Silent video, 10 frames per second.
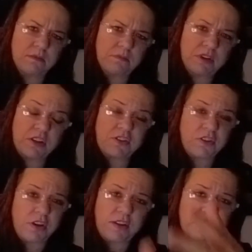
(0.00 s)
because
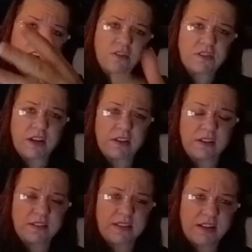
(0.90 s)
you're not the air sign
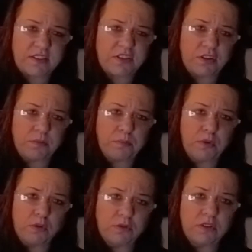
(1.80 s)
unless that's your
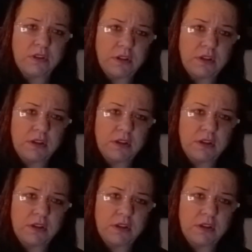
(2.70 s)
moon,